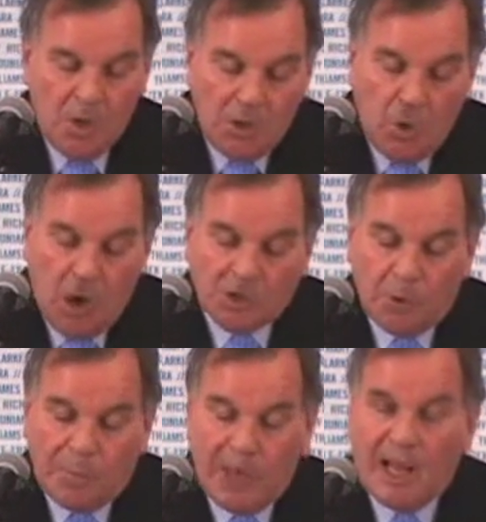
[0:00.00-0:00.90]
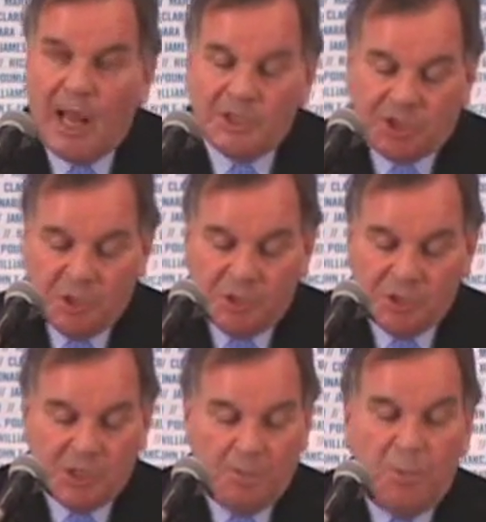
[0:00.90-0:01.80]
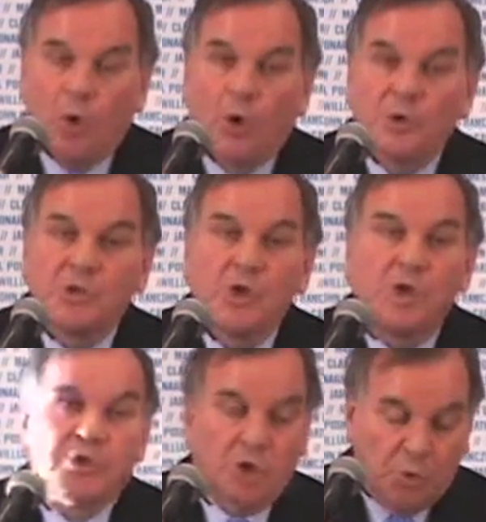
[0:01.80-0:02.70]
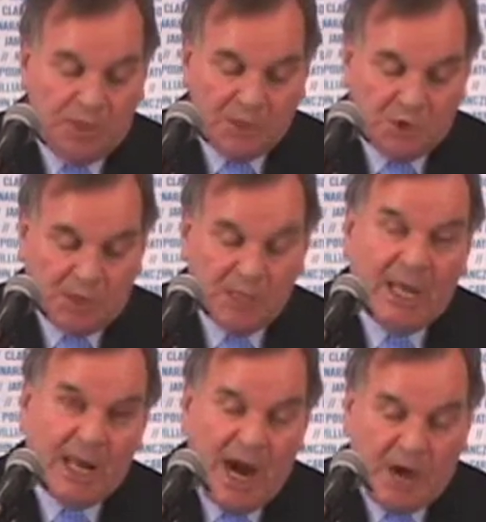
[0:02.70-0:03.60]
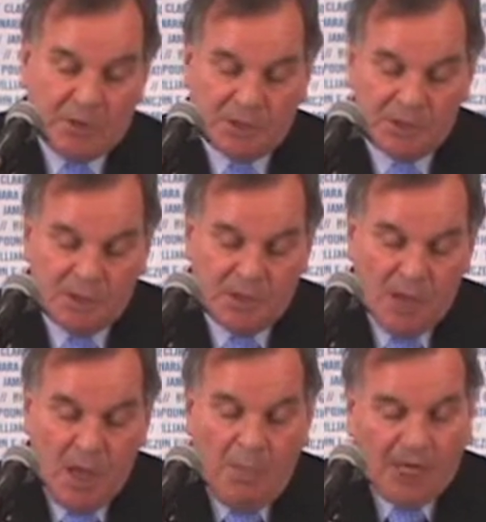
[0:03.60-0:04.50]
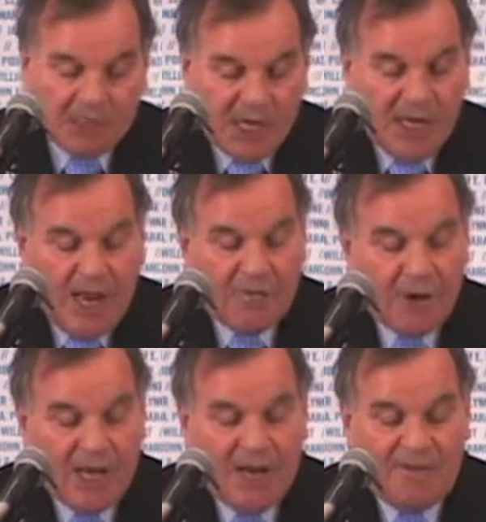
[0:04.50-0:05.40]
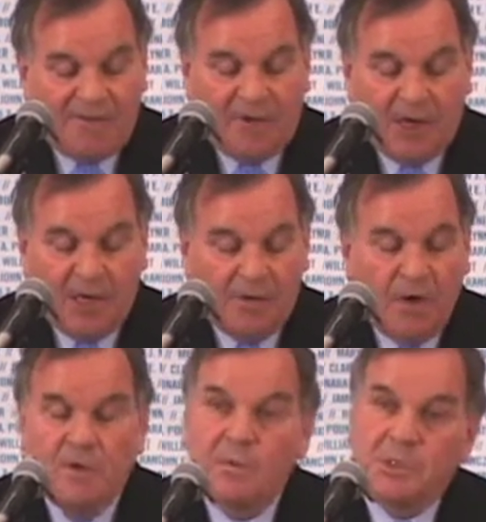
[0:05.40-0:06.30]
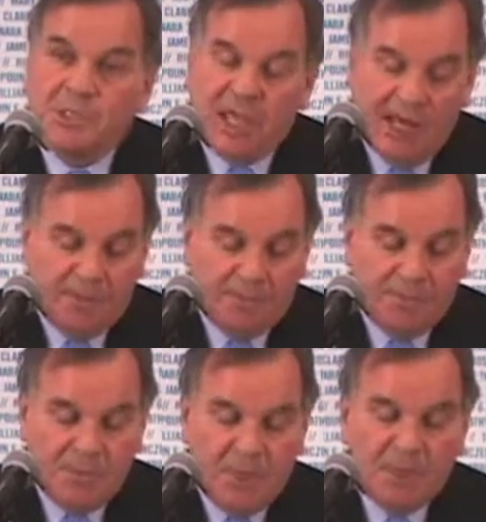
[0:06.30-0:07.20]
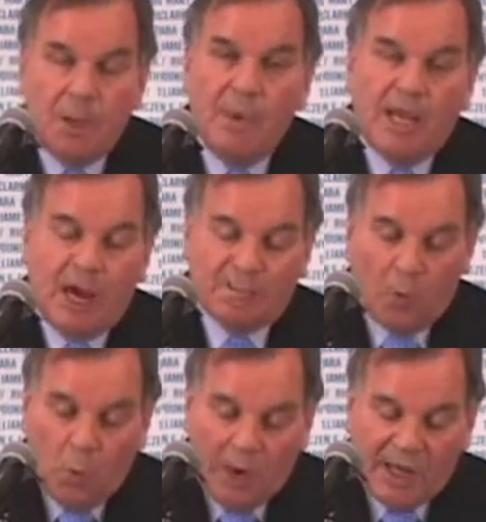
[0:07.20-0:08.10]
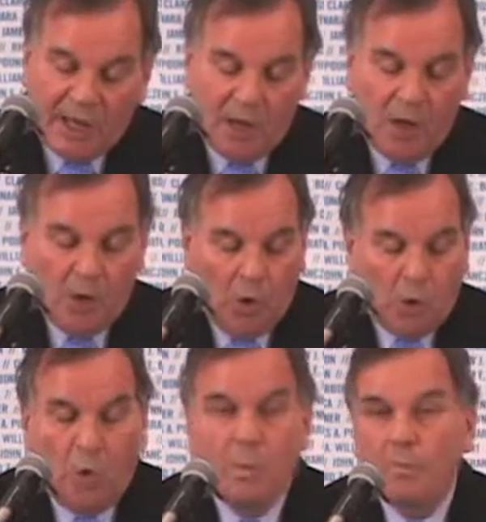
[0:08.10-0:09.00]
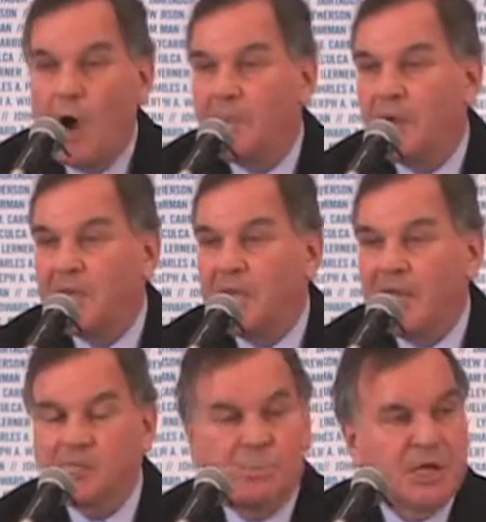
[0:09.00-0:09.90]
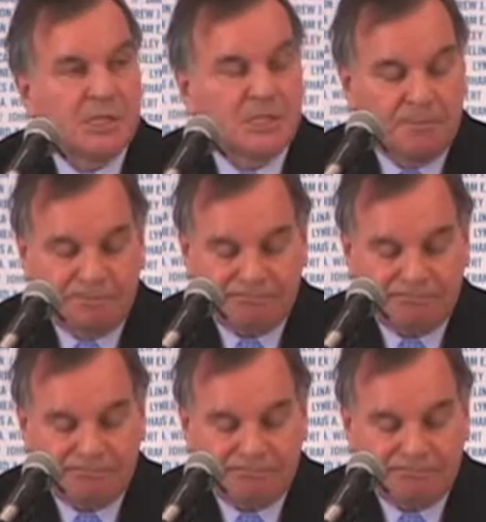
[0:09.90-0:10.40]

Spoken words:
You also penalize students in poor school districts like ours because they never get enough funding from the state to make up the weak local property tax base.